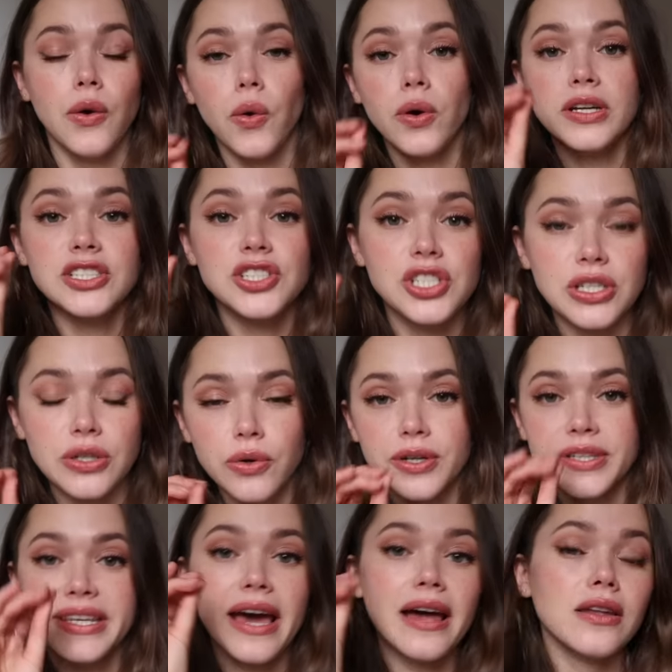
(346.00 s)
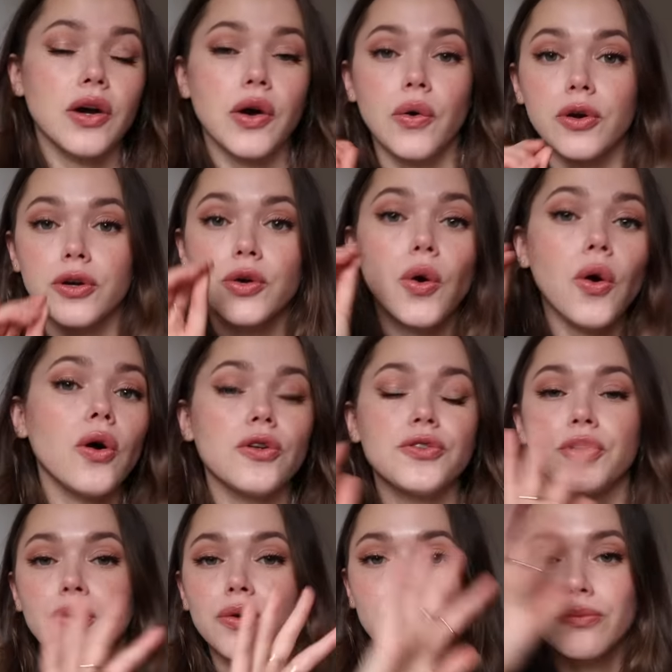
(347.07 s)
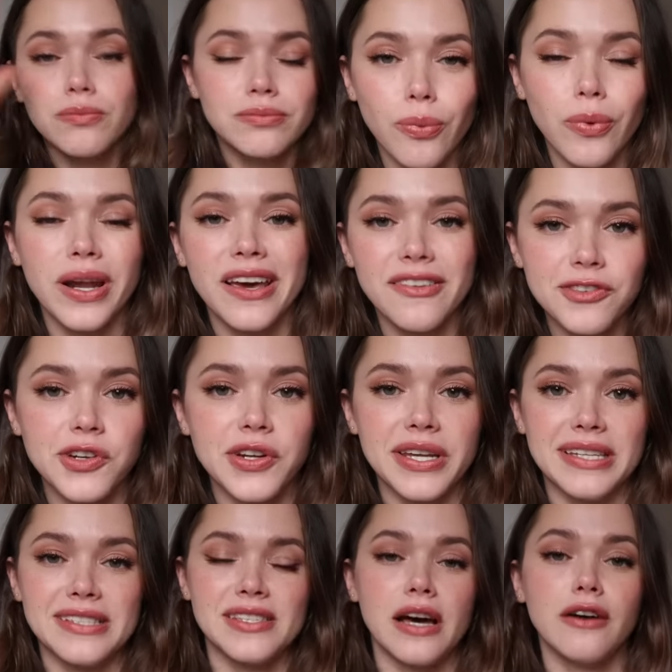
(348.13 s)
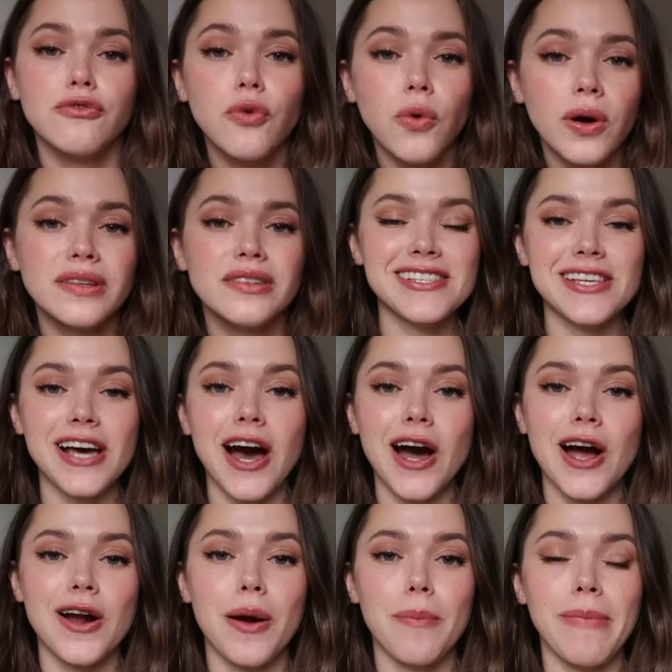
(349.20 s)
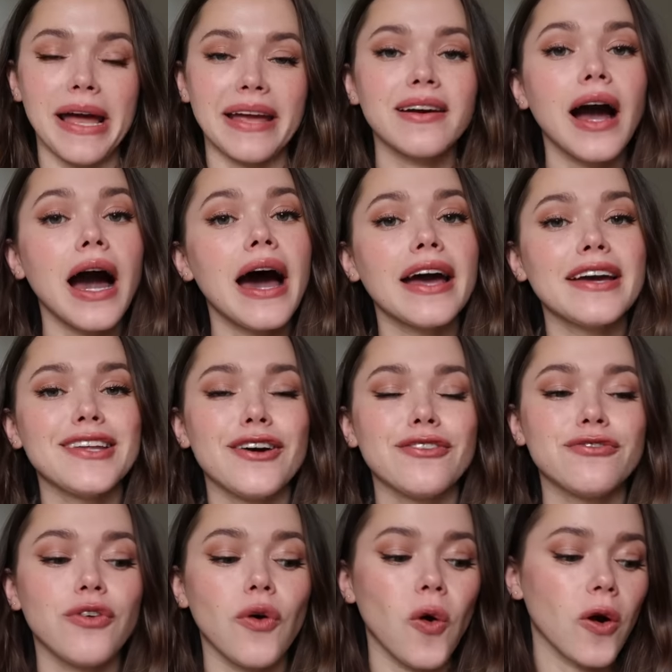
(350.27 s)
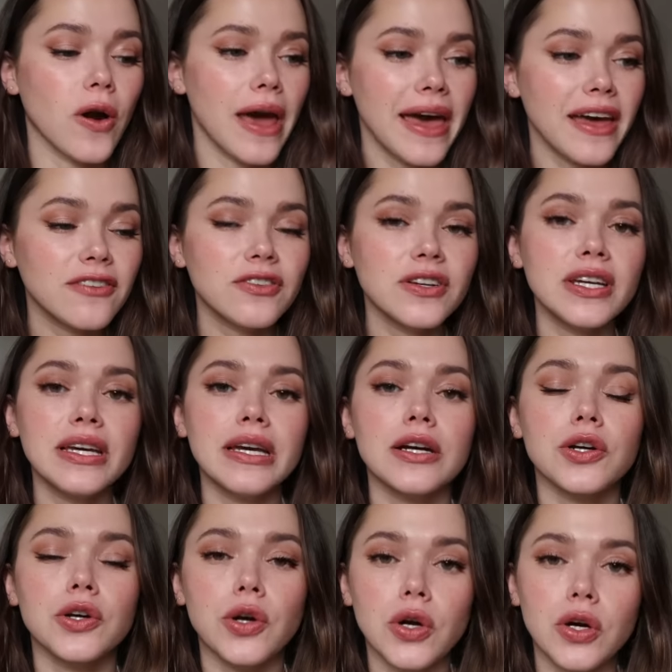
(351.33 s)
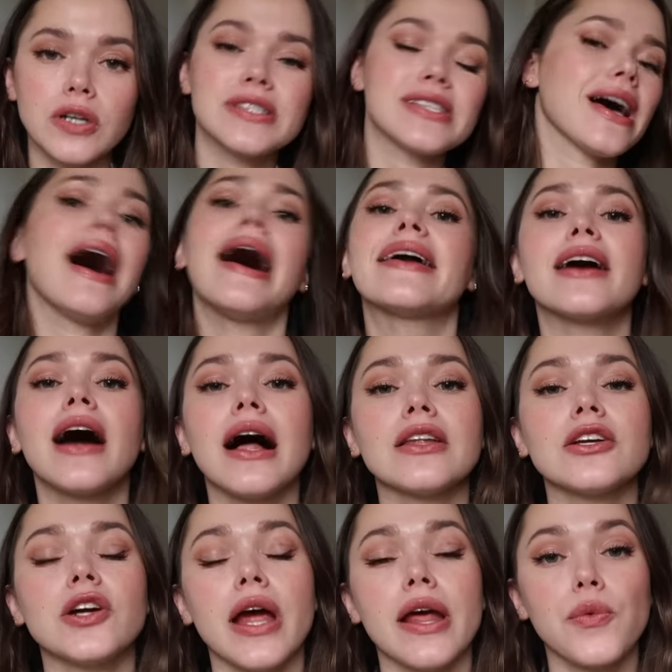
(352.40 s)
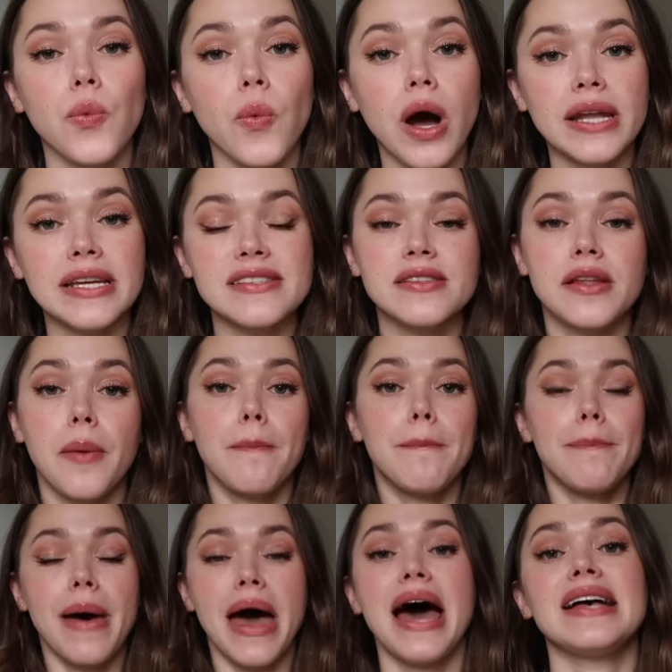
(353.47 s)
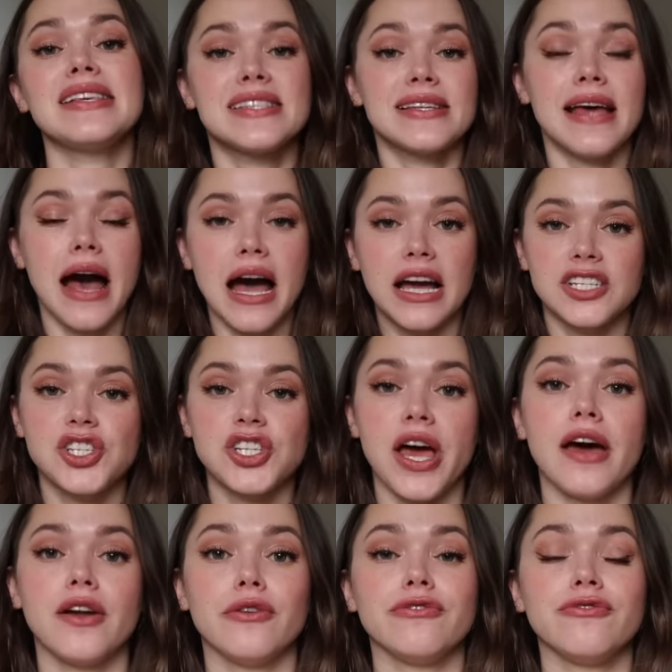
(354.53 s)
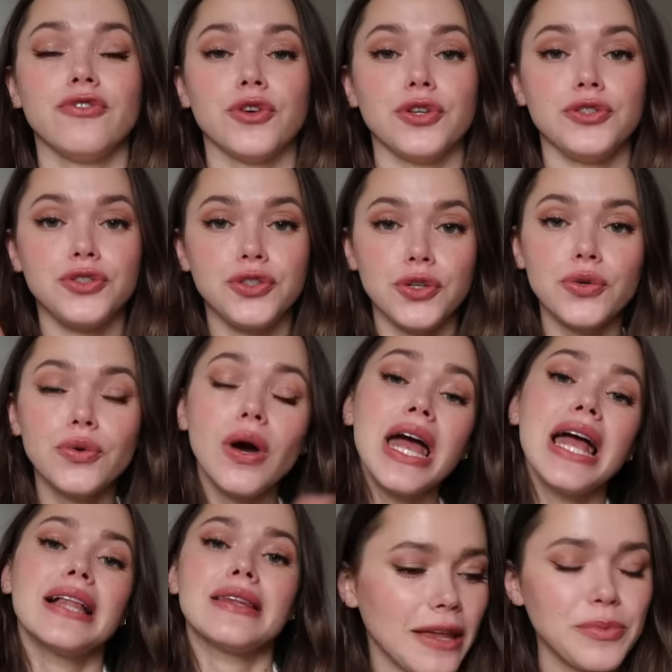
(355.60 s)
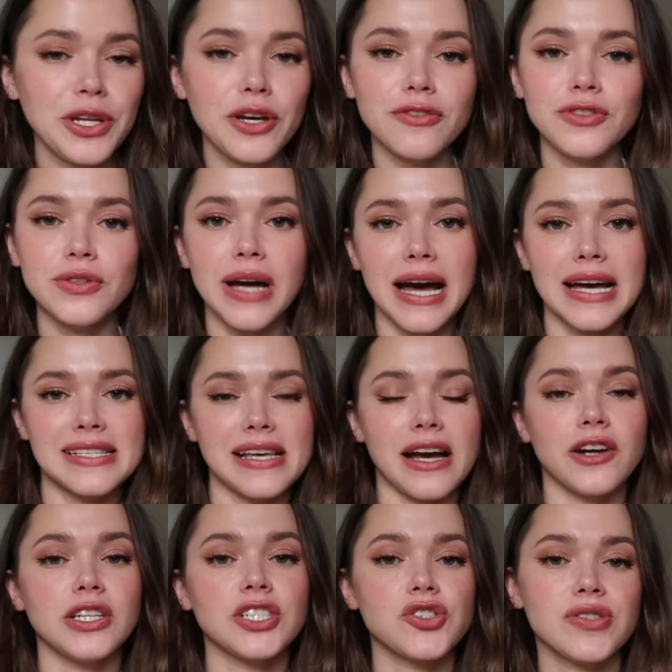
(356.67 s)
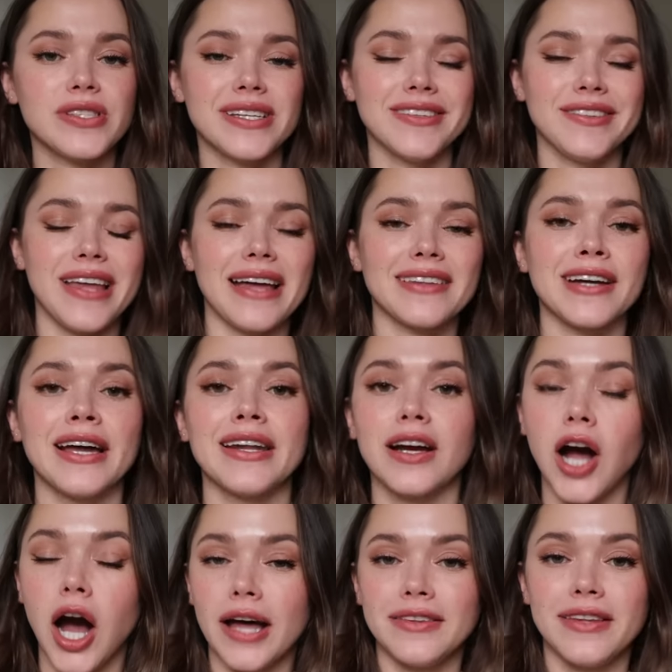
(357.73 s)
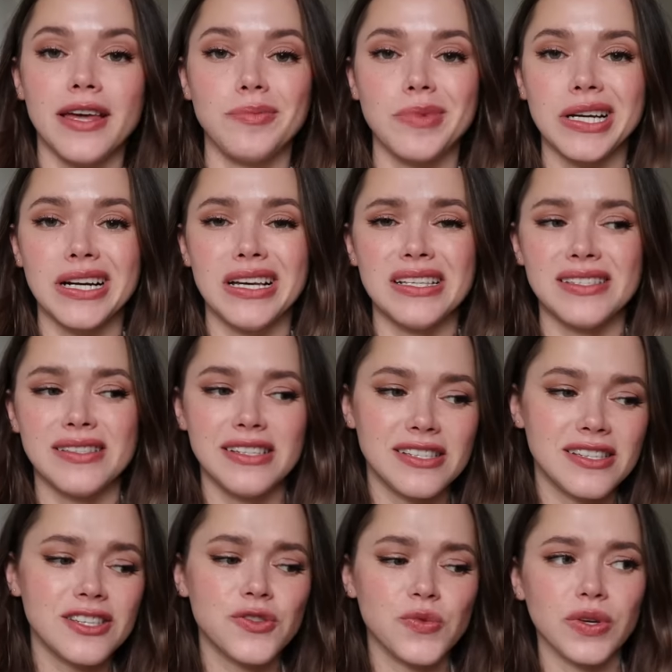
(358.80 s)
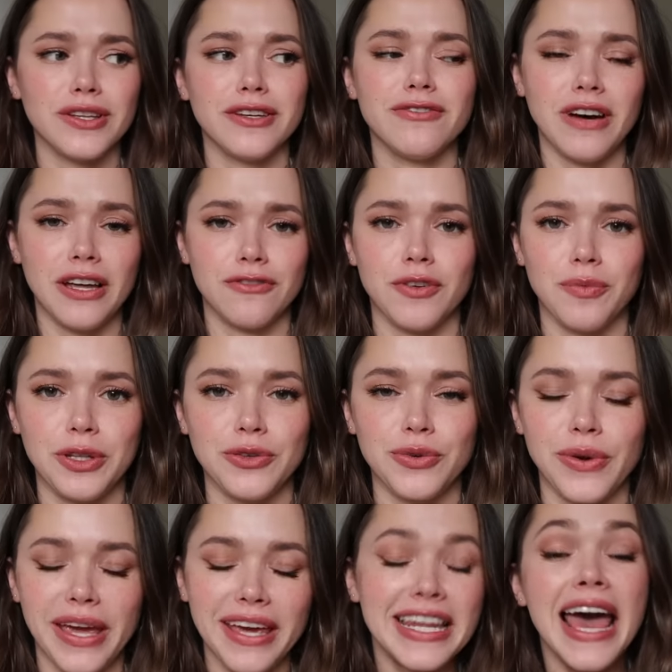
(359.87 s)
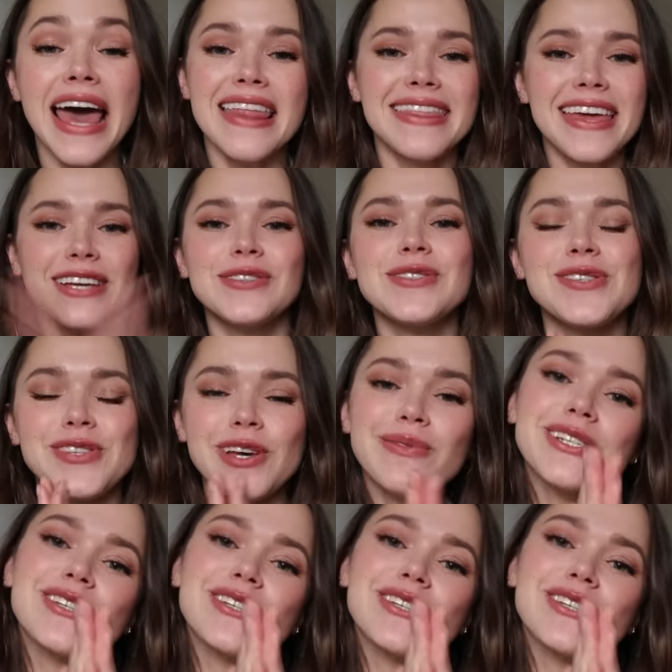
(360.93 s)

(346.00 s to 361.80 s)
orangey or yellow or gold or whatever it is. Avoid. These are my guide for every girl's eye color and what is the best eyeshadow for you. Let me know if you guys are interested in that kind of content, because this is really fun for me to create. Thank you so